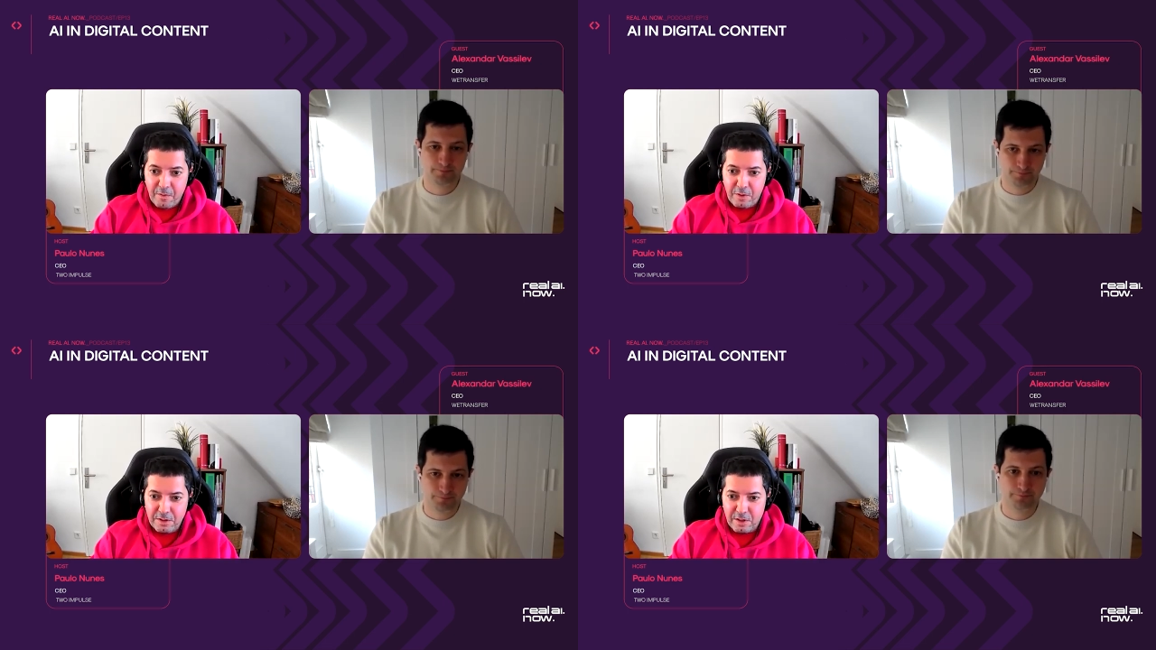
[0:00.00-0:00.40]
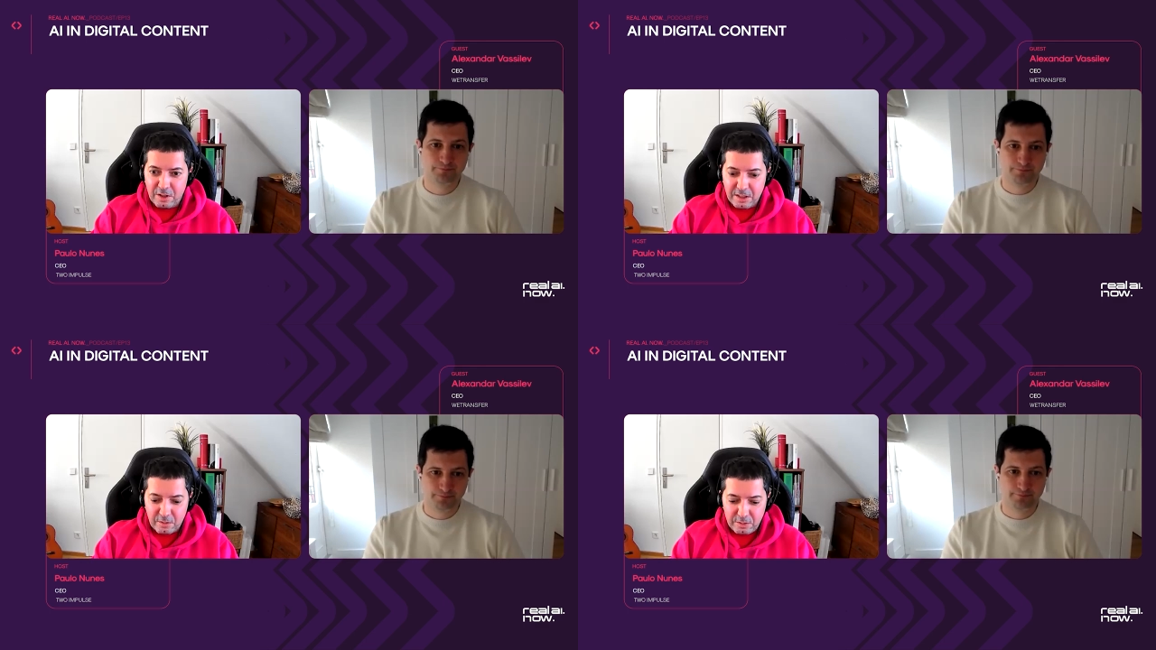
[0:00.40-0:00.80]
Speaker 1: first
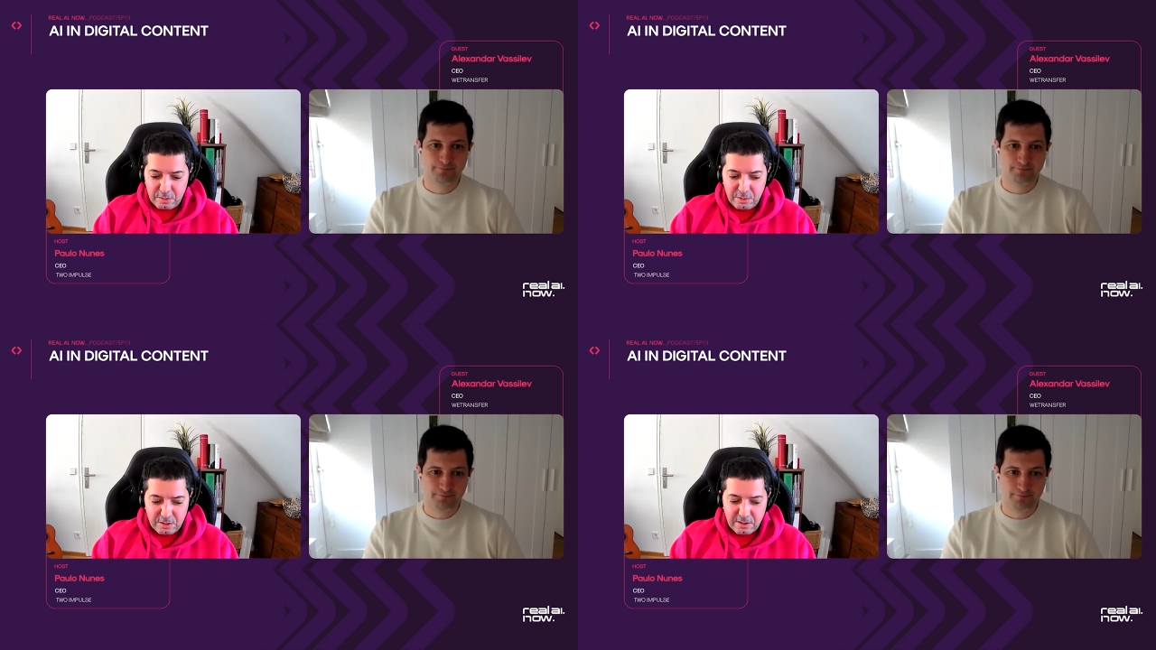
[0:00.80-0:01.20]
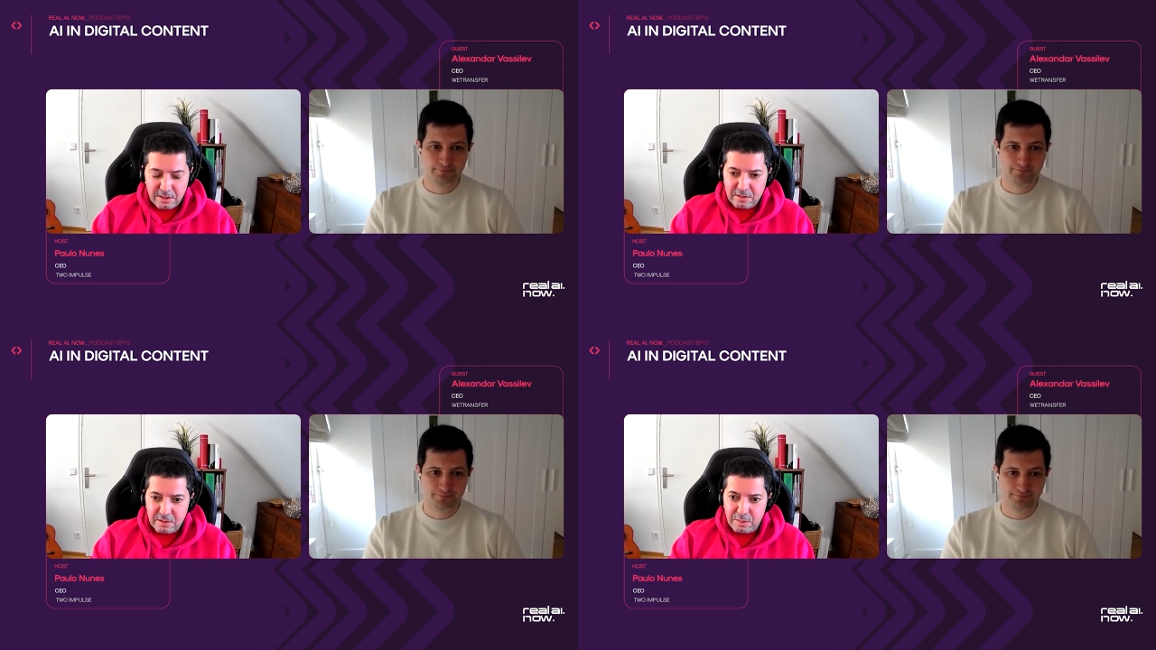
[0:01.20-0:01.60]
contact with
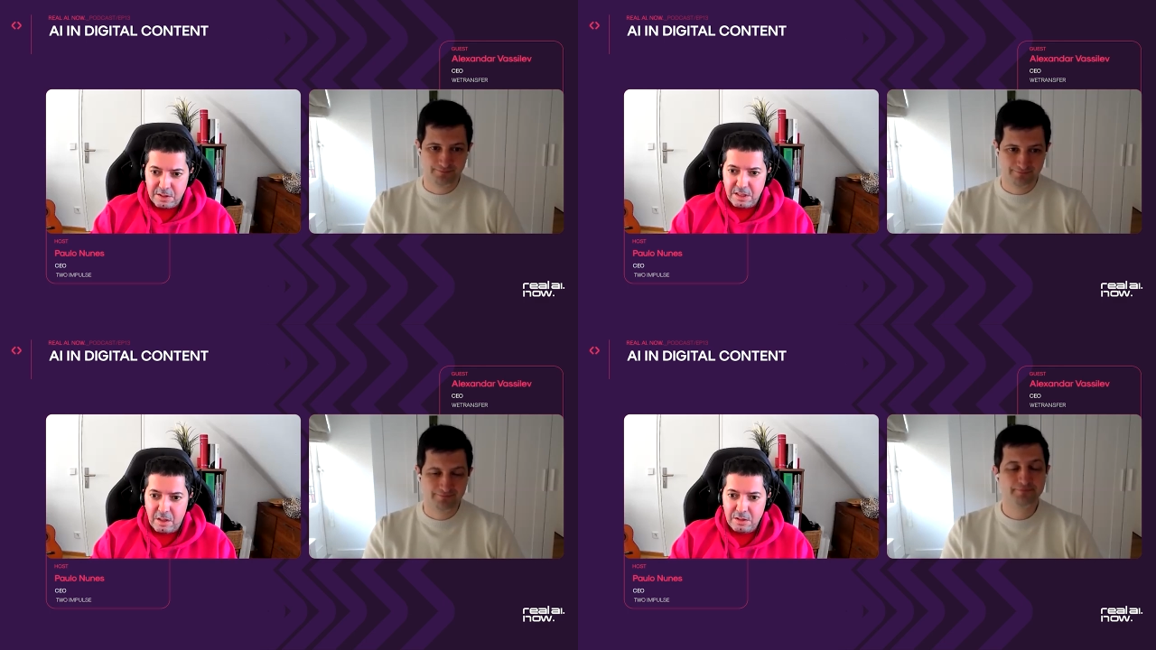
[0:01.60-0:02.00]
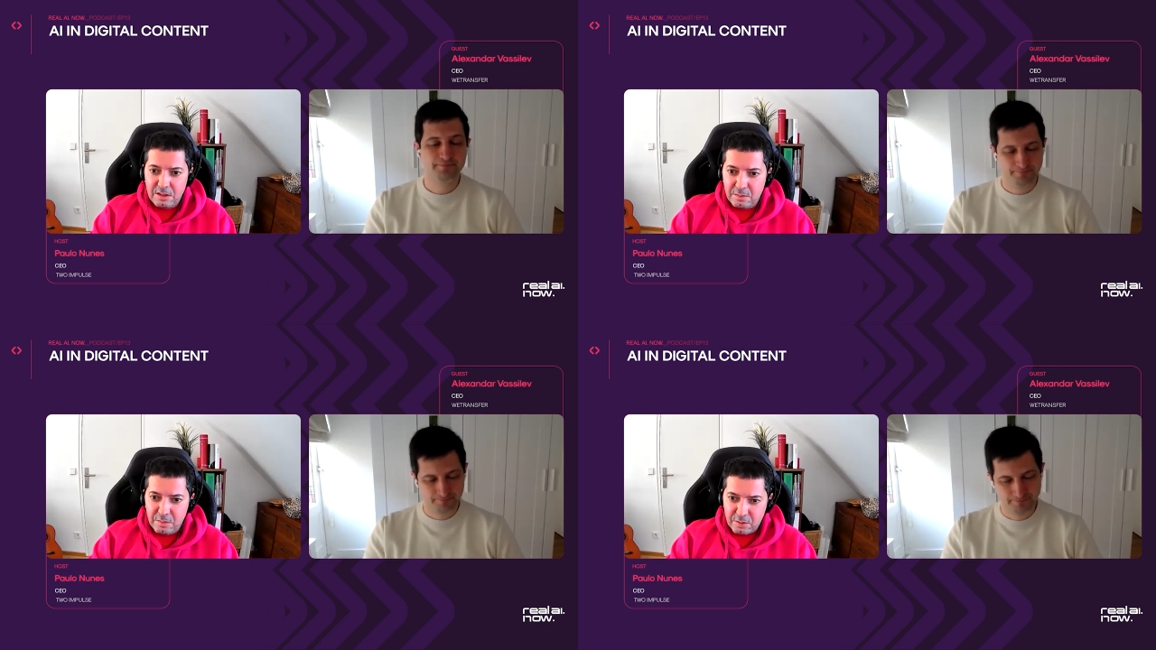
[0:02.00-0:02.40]
transfer. But now
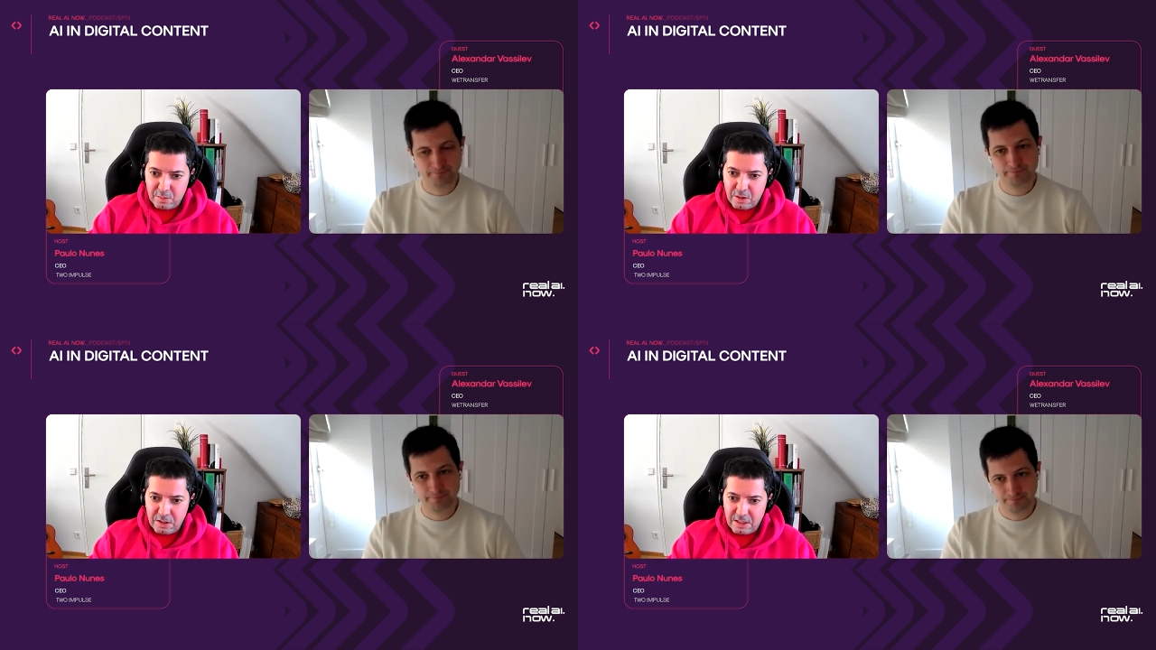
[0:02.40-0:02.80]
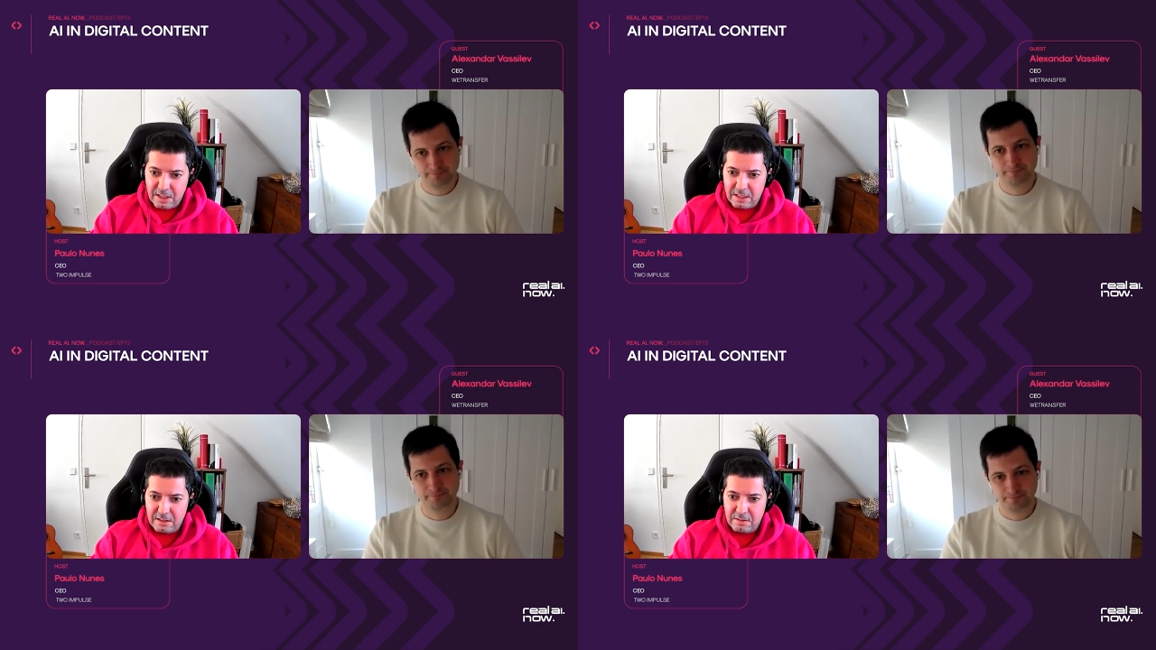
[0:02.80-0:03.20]
it's mm-hmm. much more than
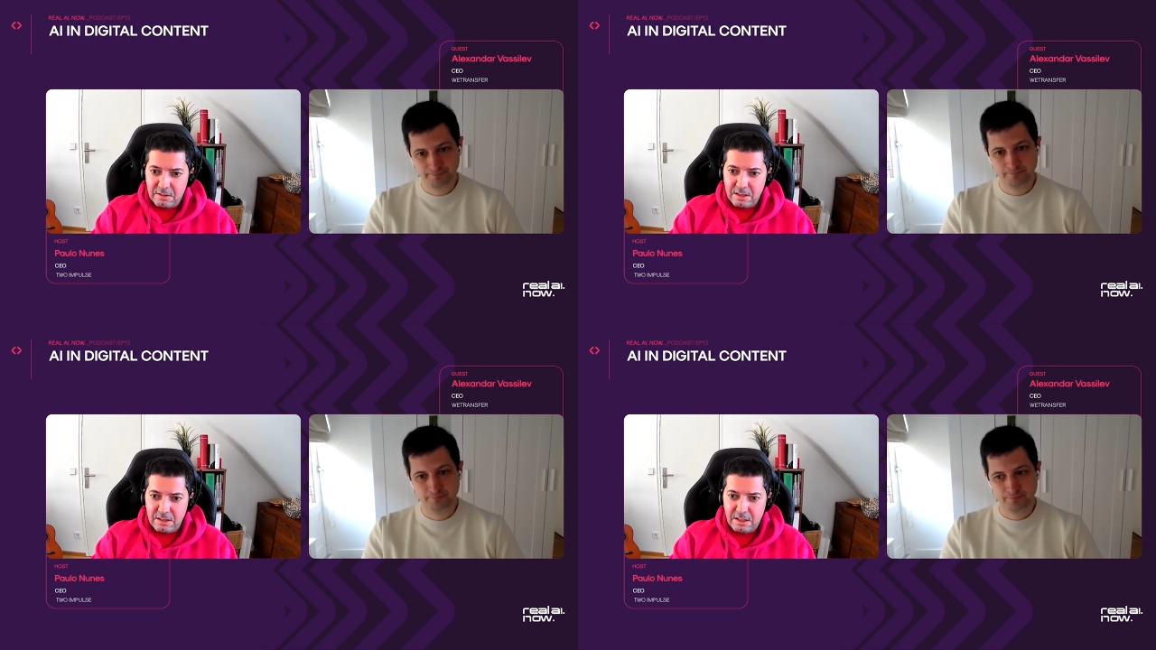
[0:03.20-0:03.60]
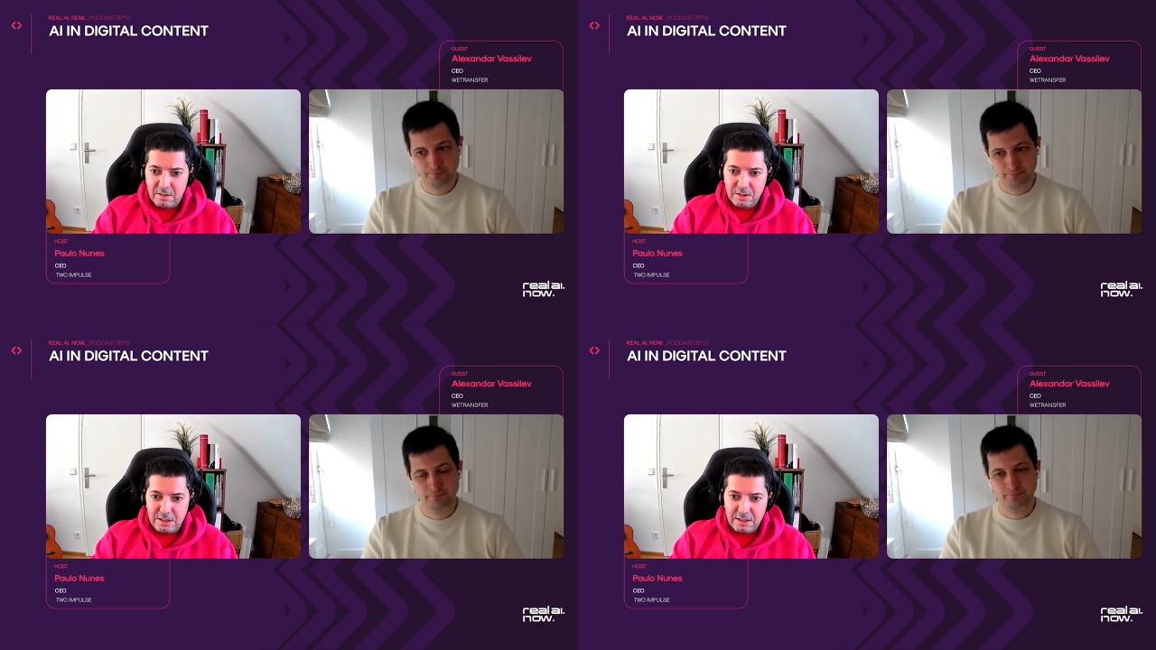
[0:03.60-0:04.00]
that, right? Now
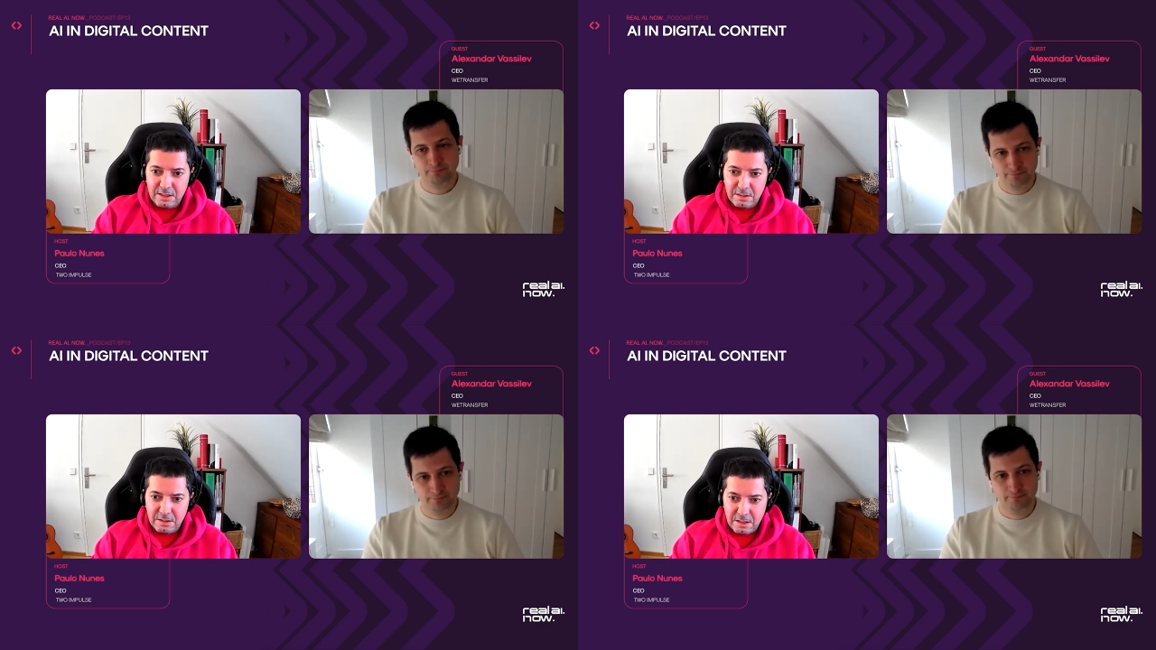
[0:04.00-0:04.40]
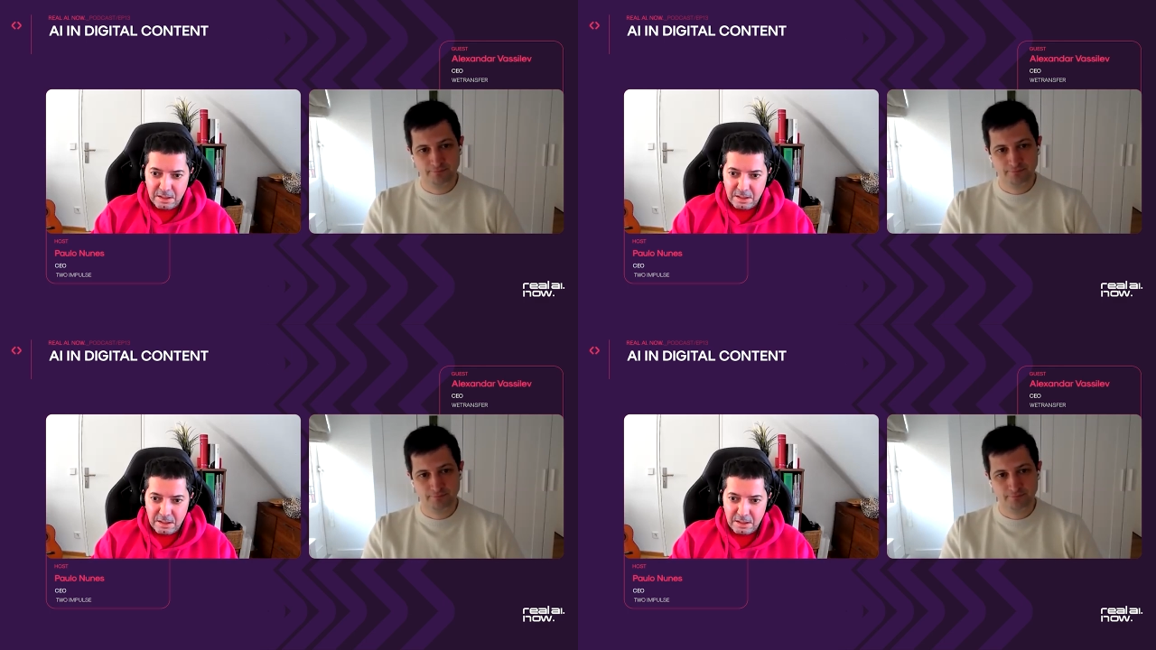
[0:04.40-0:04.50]
it's